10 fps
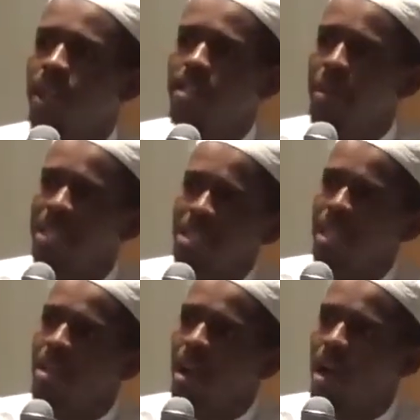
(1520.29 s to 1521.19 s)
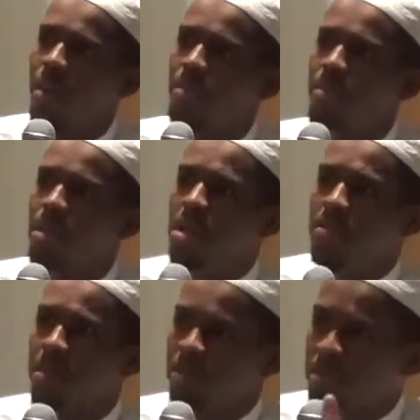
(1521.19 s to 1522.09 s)
and the Masjid Haram
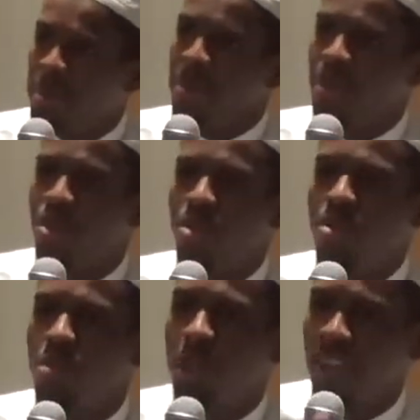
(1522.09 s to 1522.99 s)
from spiritual